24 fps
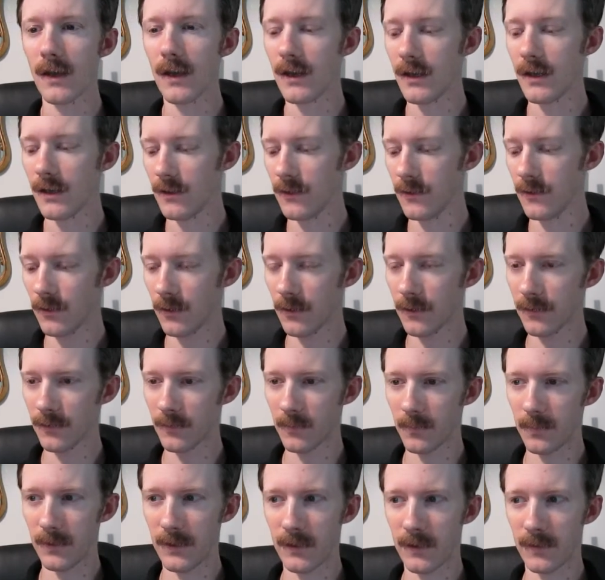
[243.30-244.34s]
Here are some
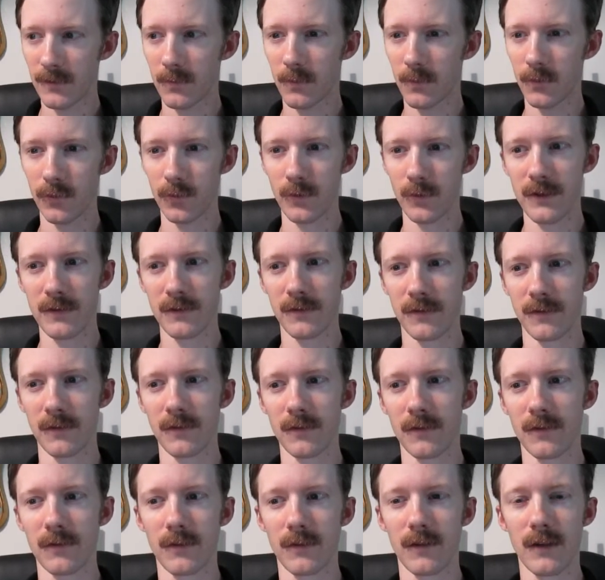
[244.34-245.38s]
possible
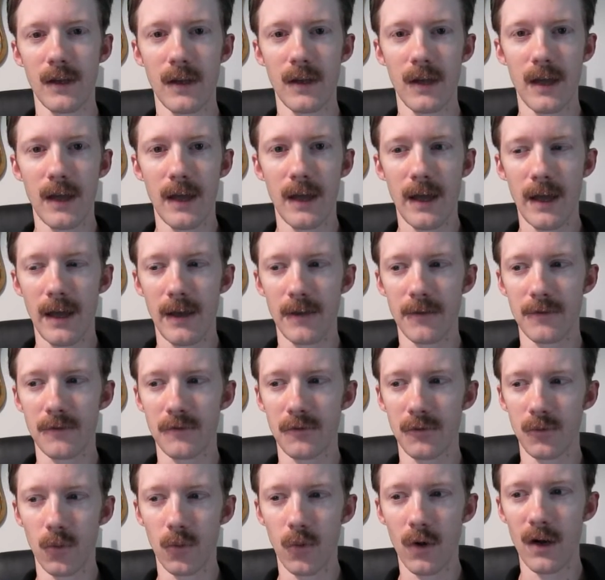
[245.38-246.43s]
reasons as
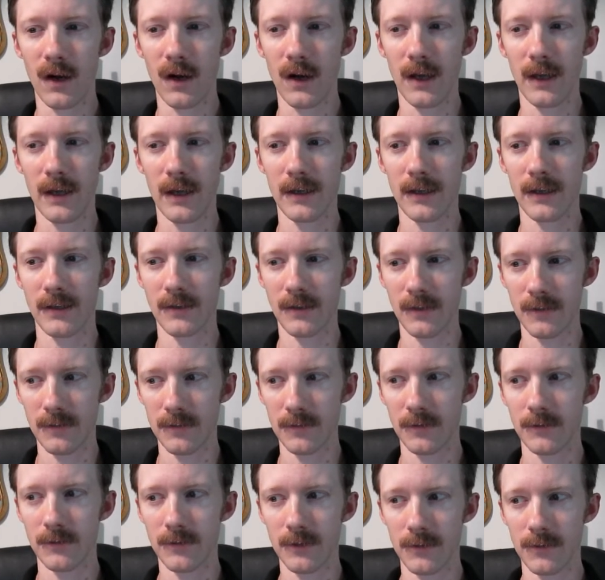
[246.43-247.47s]
to why an
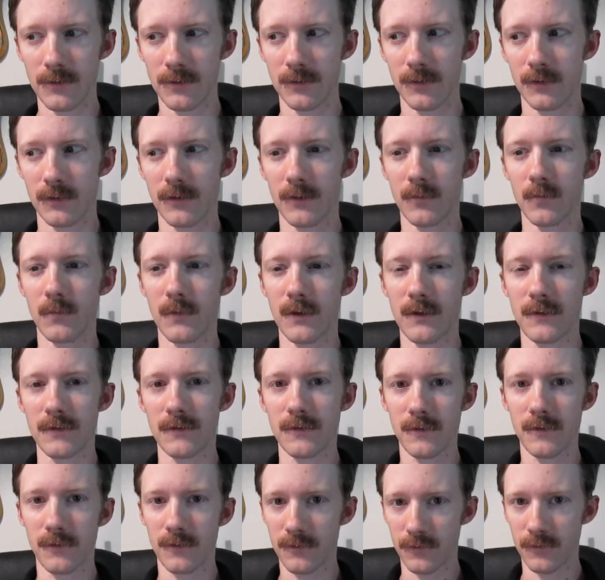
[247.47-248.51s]
institution
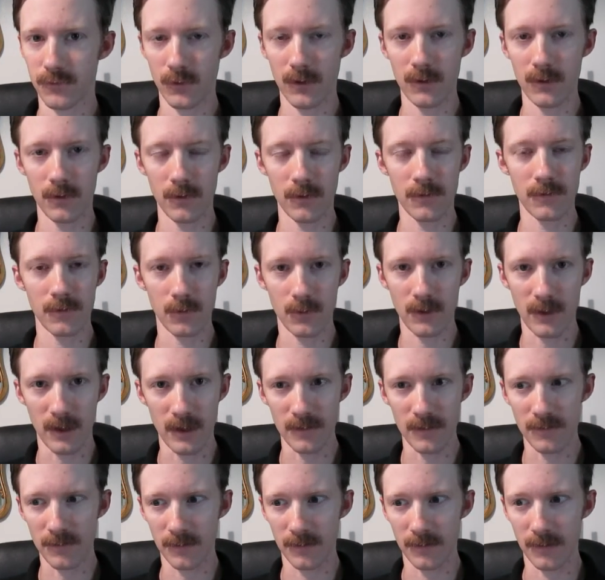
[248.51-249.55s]
must struggle so
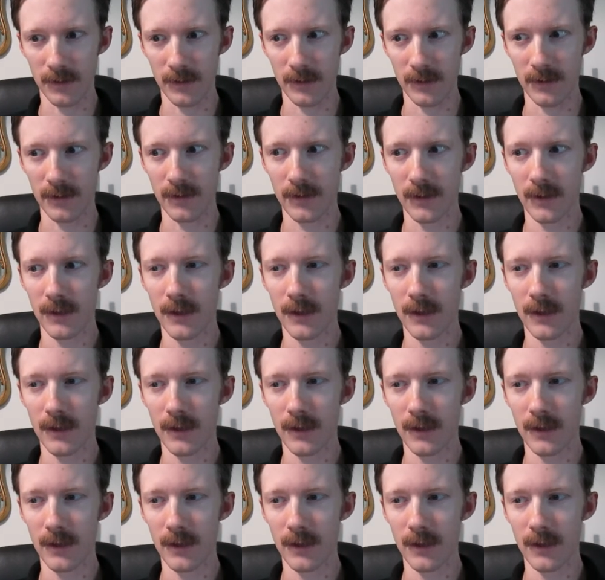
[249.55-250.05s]
constantly